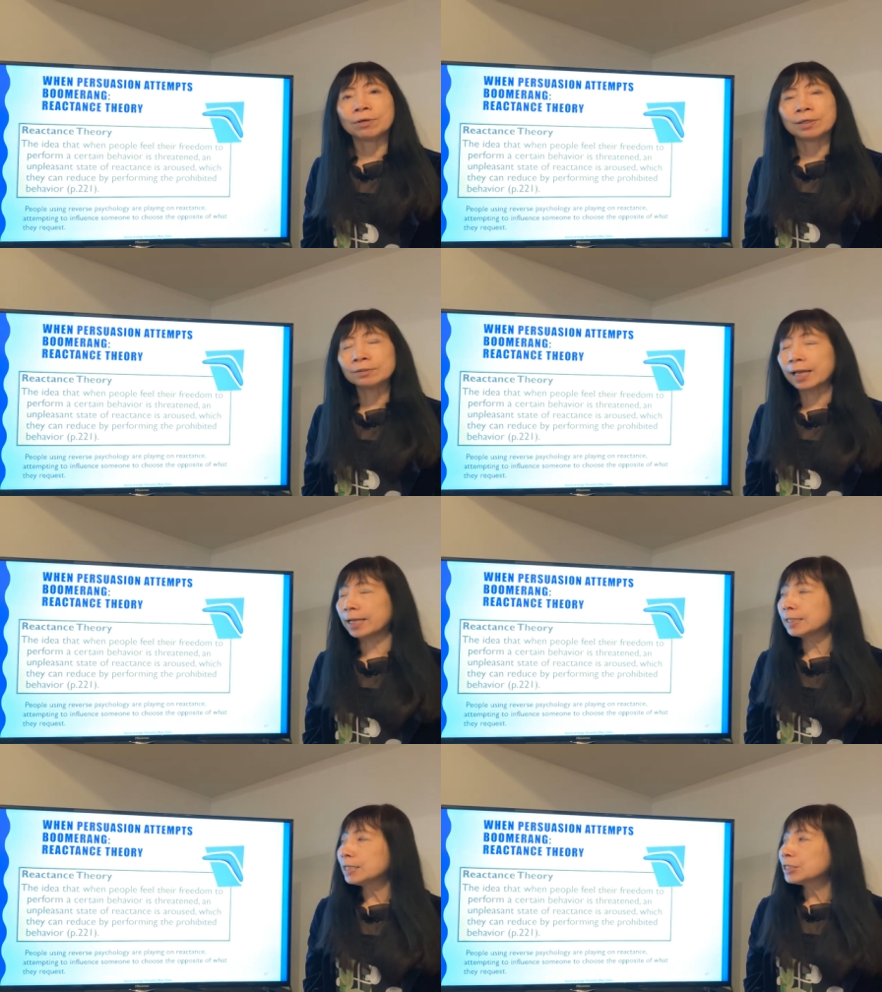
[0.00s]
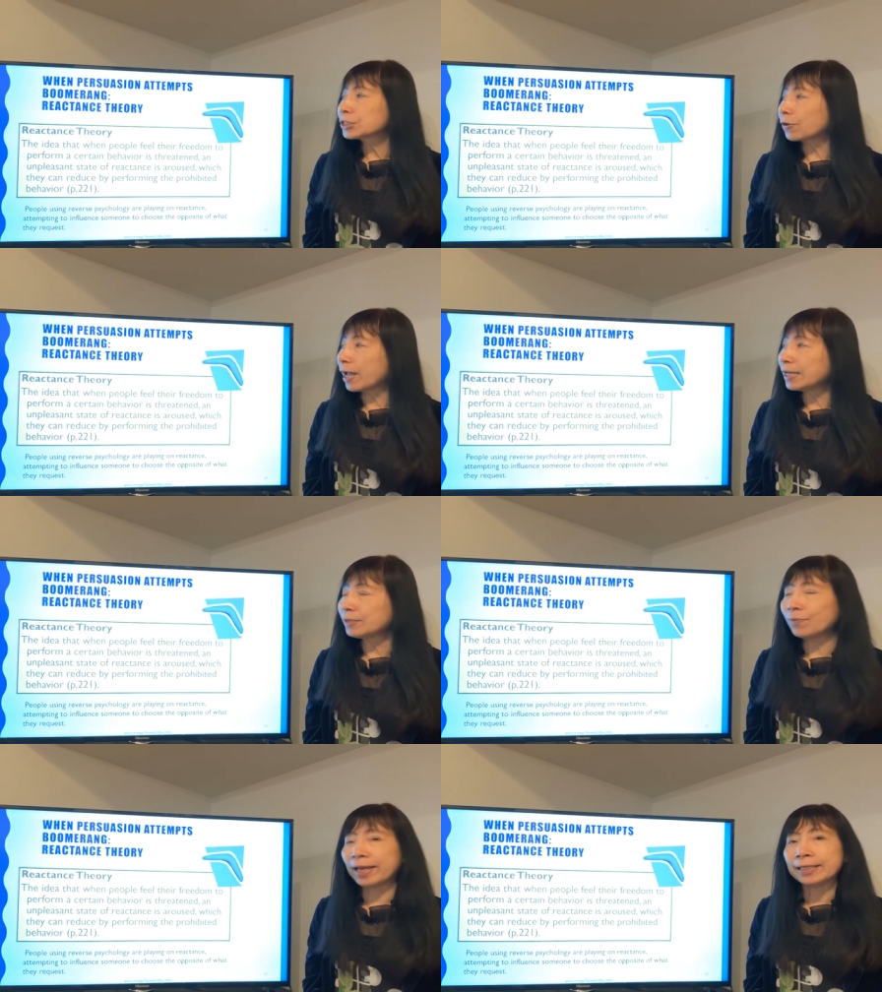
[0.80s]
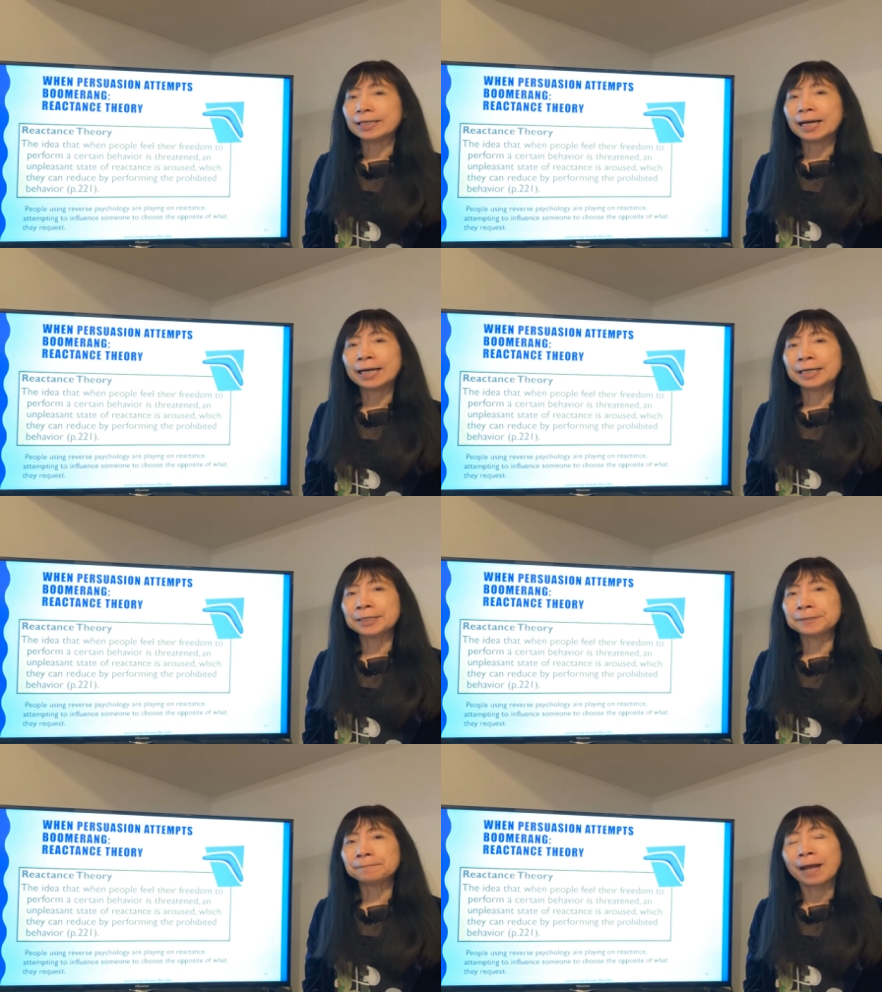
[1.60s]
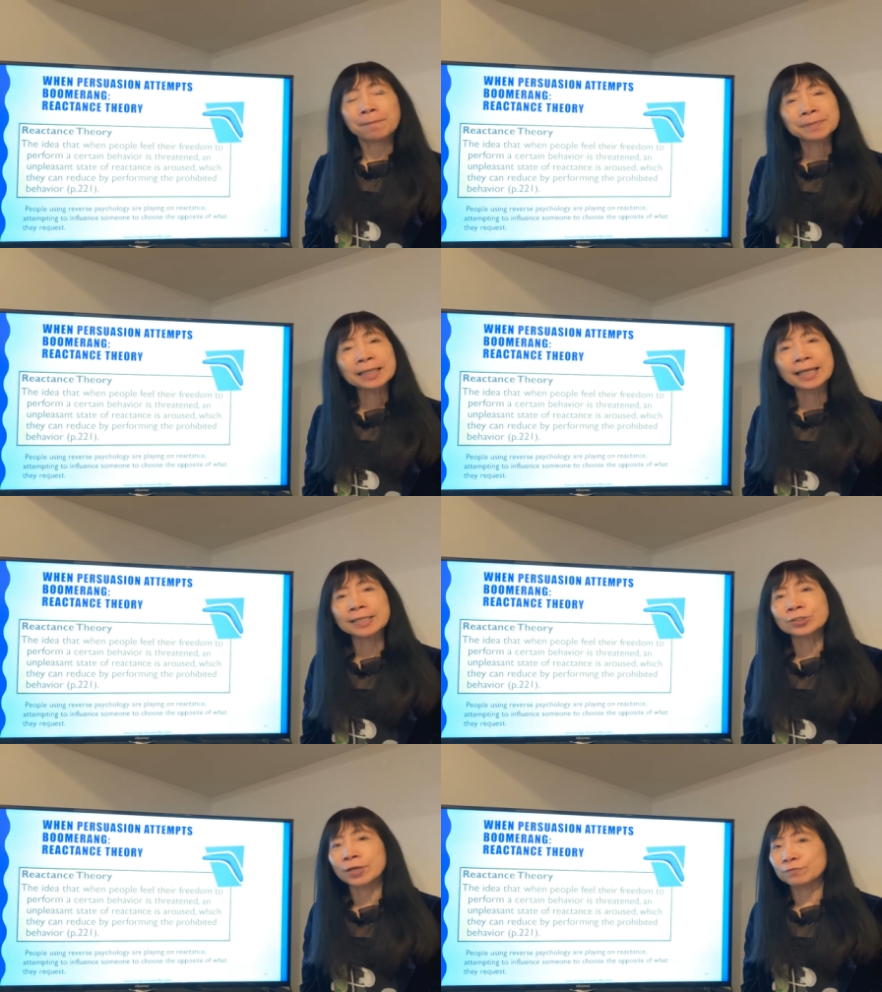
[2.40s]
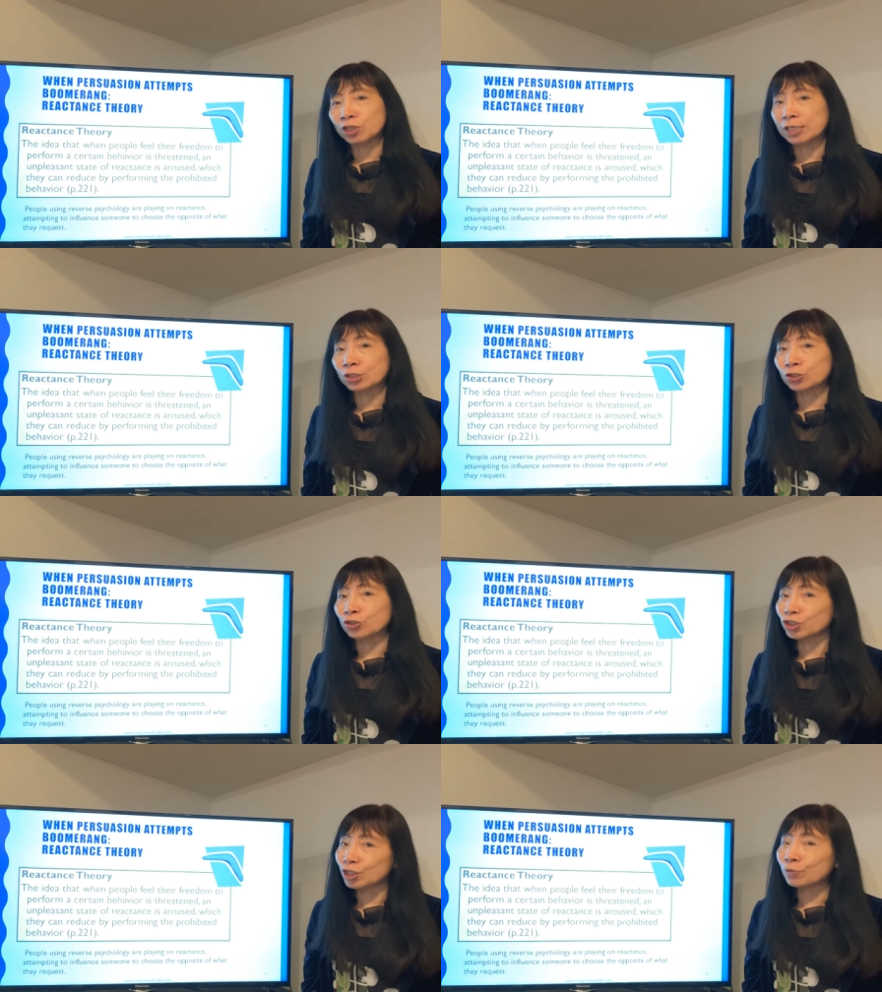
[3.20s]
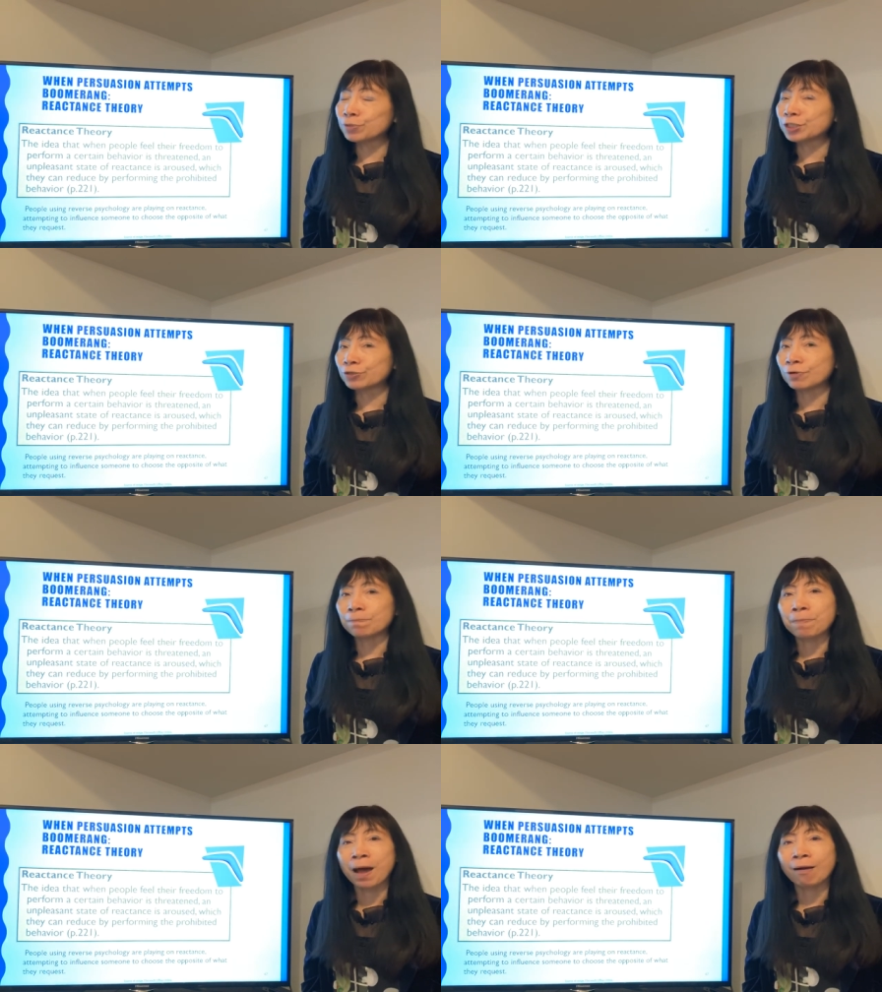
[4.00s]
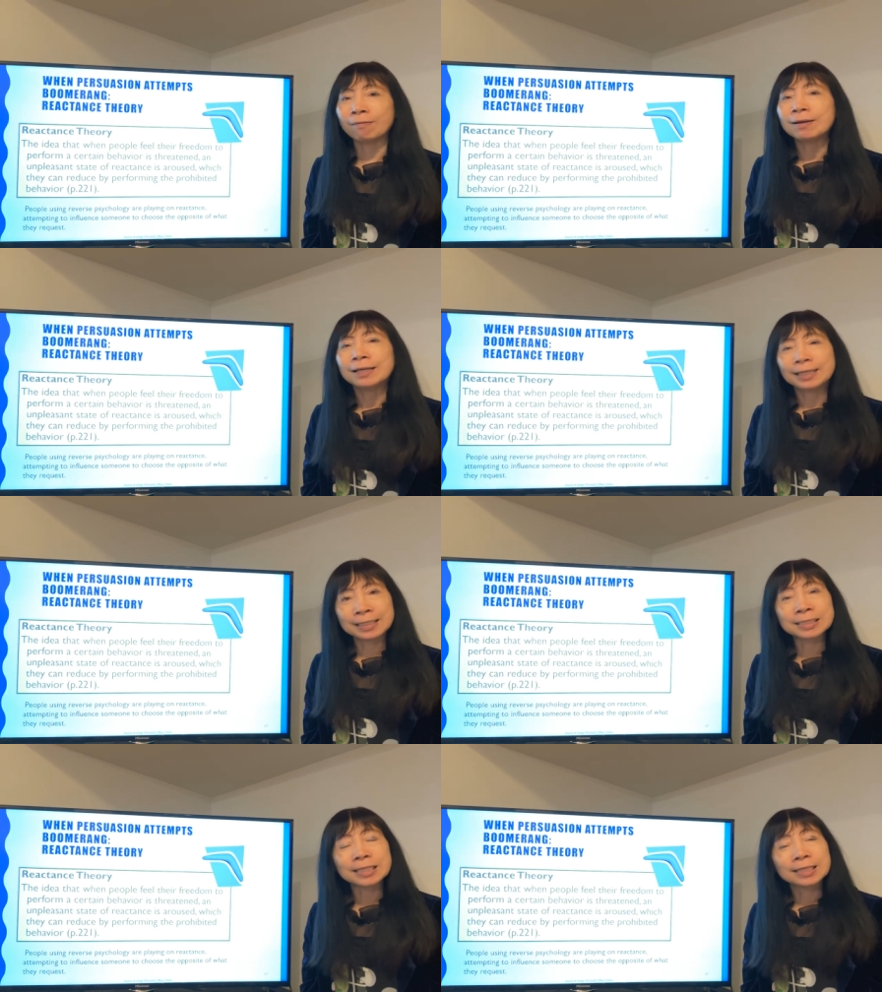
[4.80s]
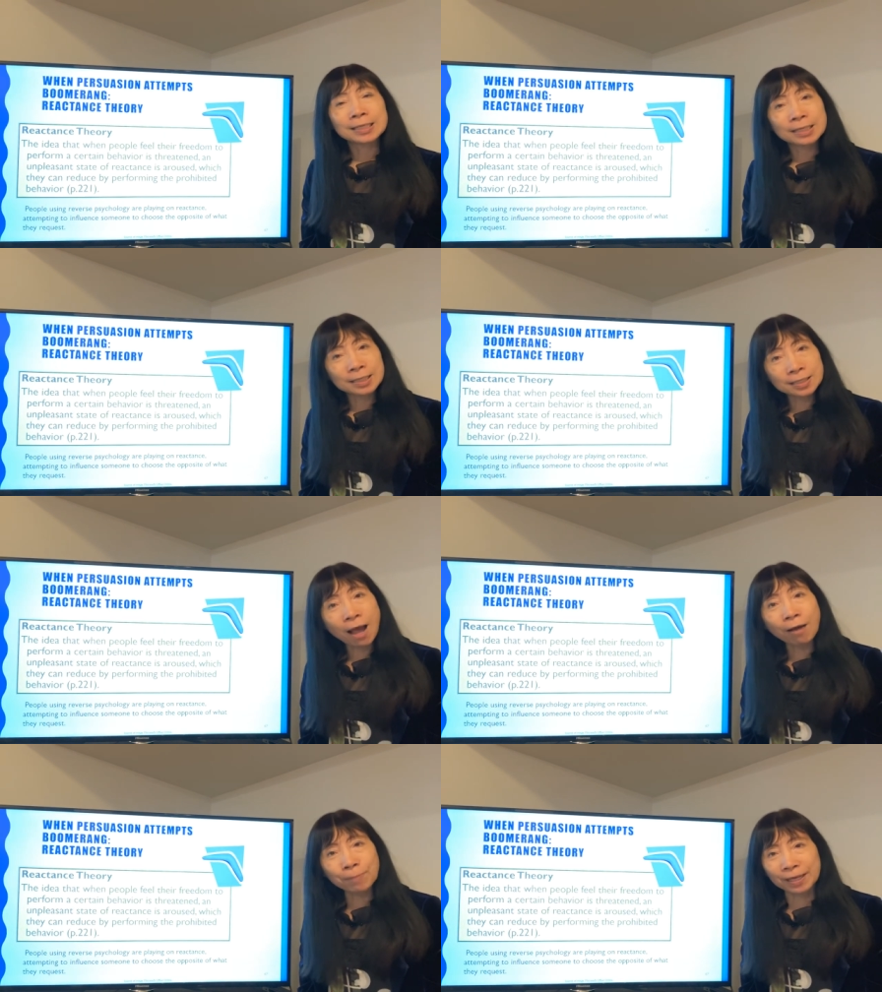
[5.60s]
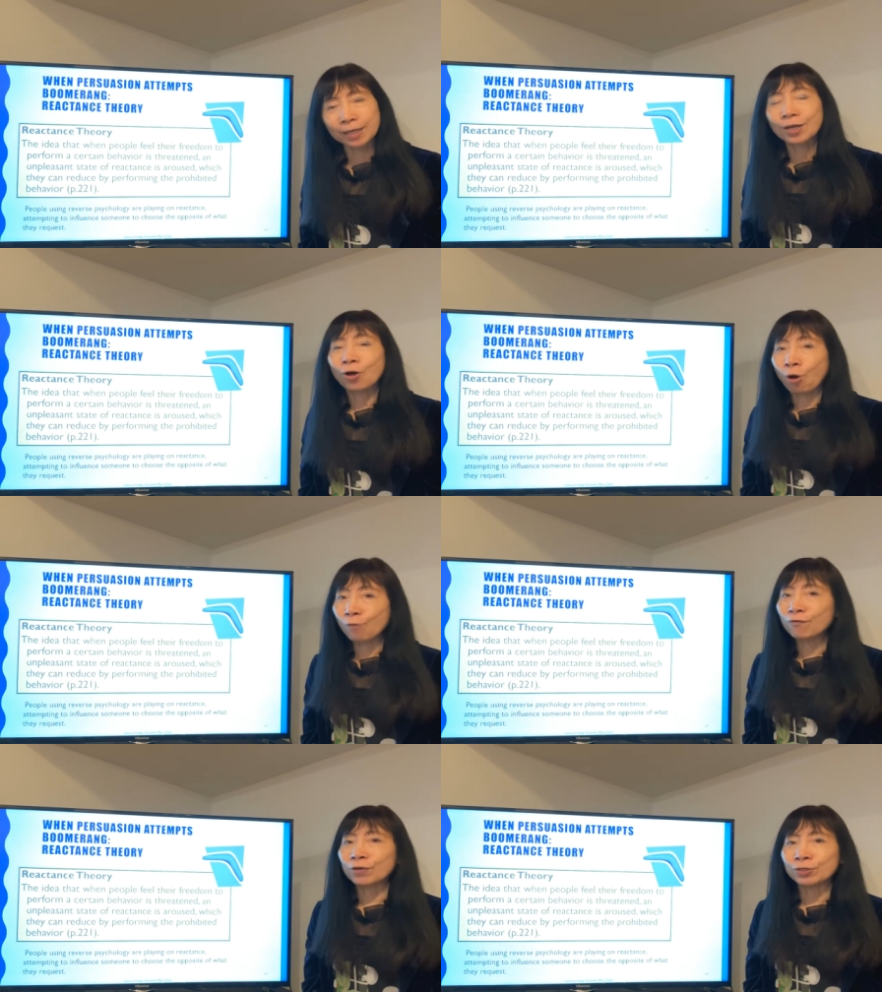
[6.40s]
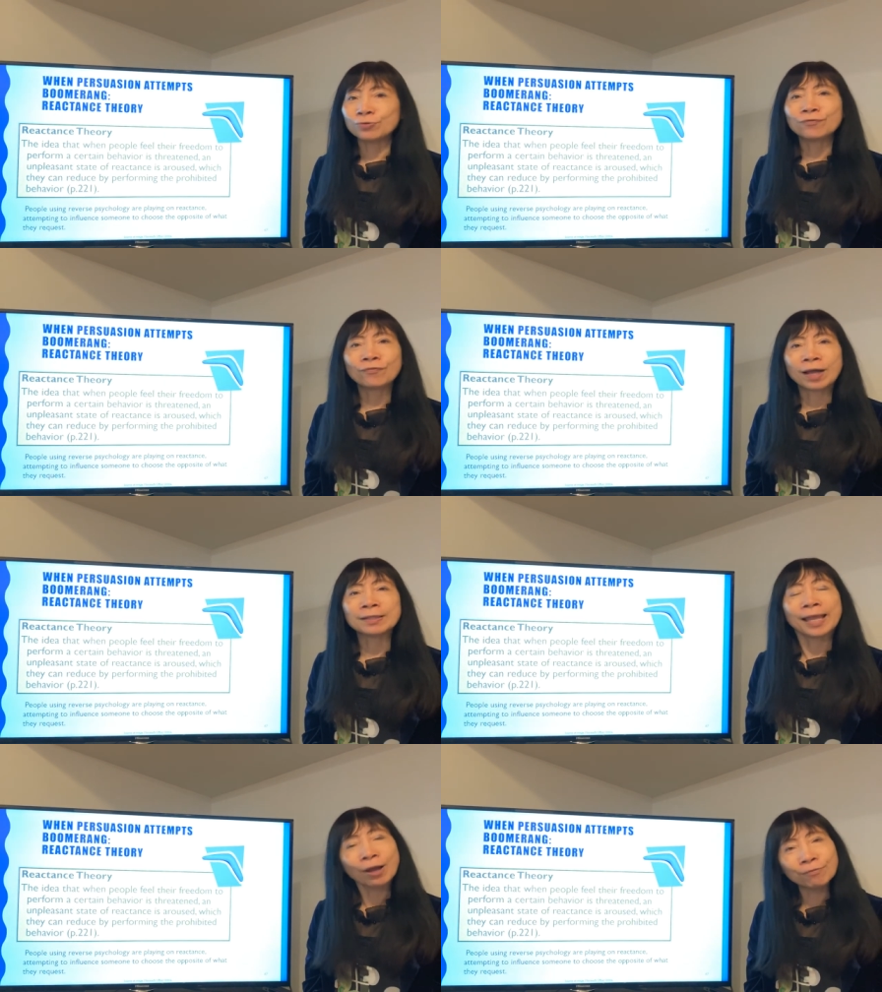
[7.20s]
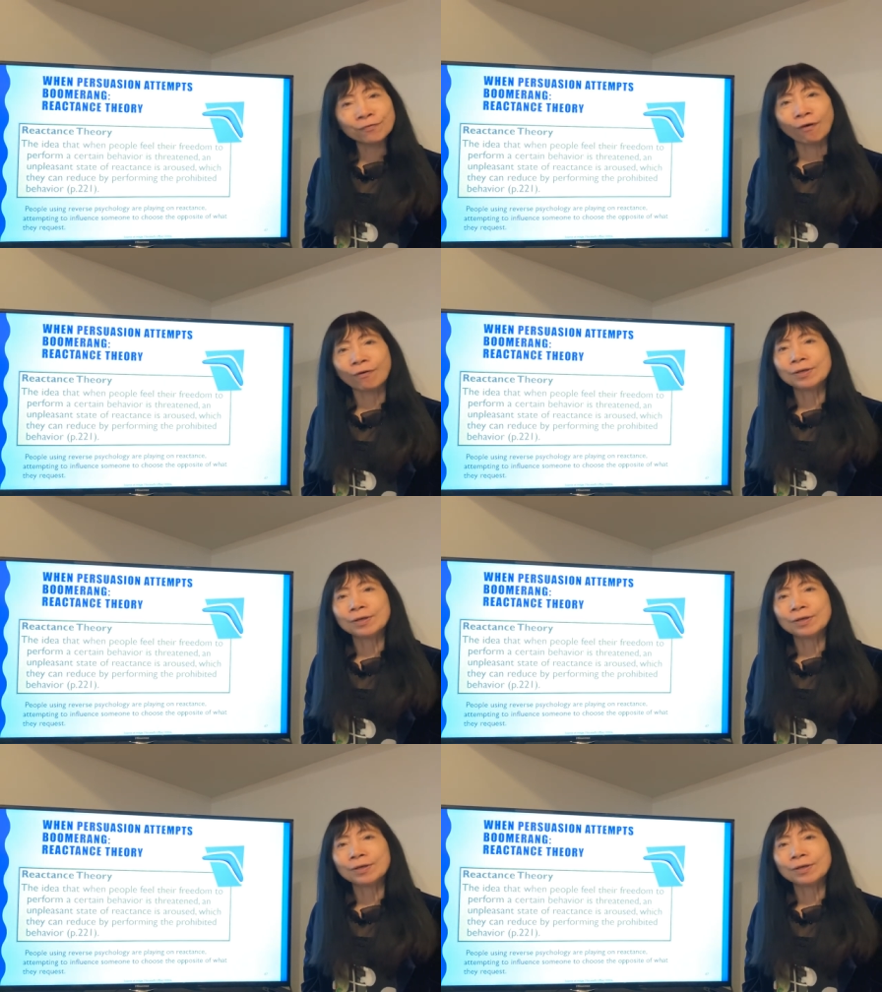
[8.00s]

Okay, so anyway, um, I'm glad to have chance to share with you about this topic. Hopefully you find helpful.